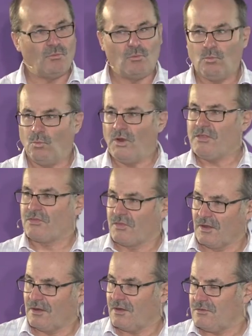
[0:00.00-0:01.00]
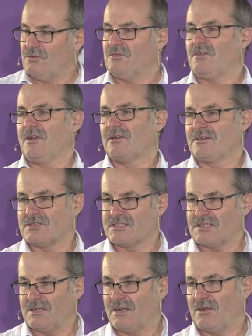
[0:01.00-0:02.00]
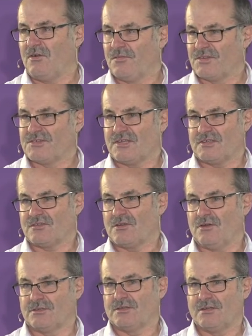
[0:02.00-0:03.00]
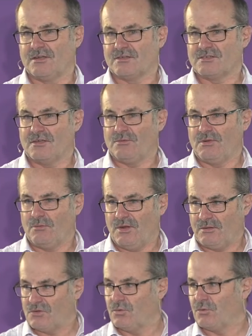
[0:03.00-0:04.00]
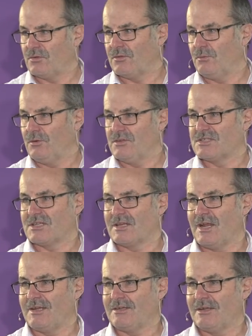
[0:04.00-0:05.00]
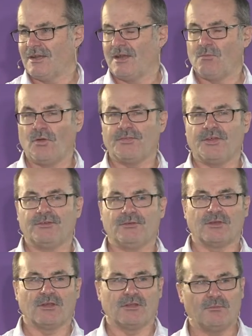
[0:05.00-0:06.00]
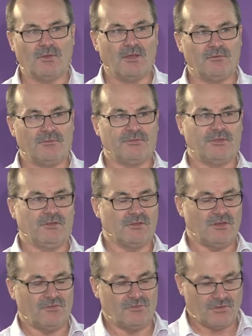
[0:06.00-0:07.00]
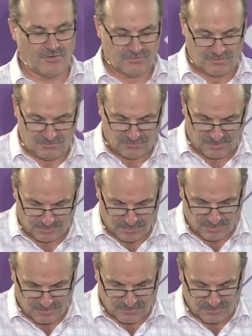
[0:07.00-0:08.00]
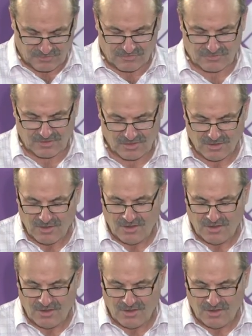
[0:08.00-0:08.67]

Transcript: we think New Zealand is sitting on the sixth continent, so we talk of the word Zealandia. And what they're doing at the moment with the International Ocean Drilling Project, and this is a